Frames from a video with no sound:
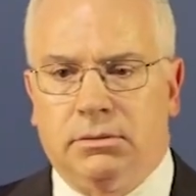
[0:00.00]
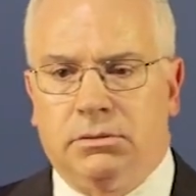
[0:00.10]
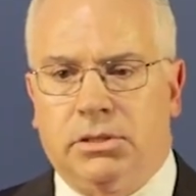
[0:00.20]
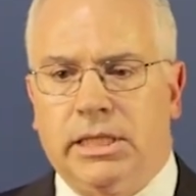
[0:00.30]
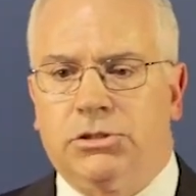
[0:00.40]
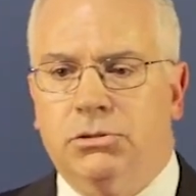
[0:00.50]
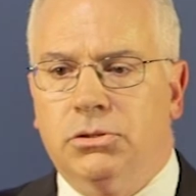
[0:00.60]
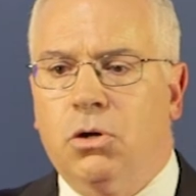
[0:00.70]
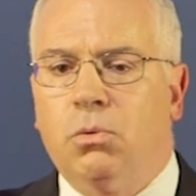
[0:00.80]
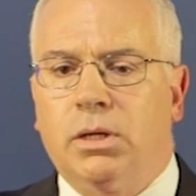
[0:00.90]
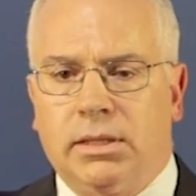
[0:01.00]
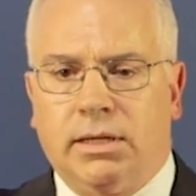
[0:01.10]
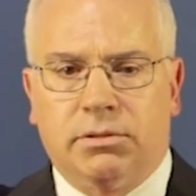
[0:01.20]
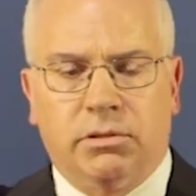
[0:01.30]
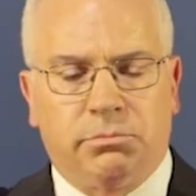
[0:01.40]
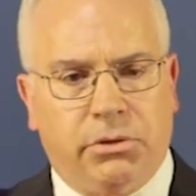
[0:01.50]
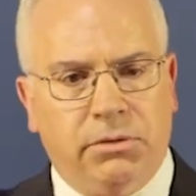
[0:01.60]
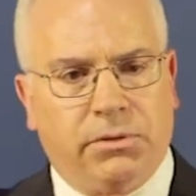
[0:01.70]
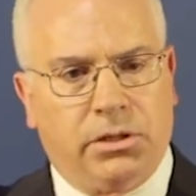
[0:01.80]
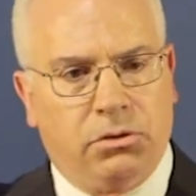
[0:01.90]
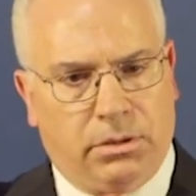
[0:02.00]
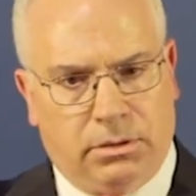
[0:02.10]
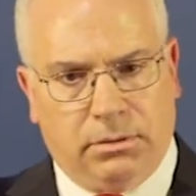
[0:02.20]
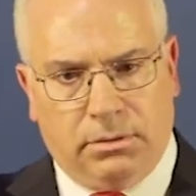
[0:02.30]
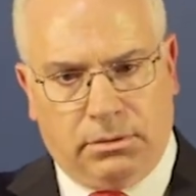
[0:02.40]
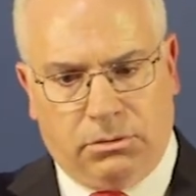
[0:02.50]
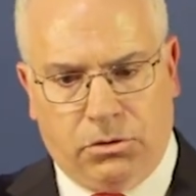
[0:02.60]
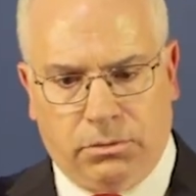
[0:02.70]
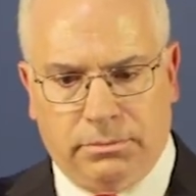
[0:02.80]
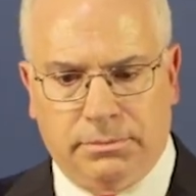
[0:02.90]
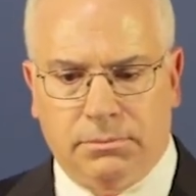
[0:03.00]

so that you know what level of briefing you can do.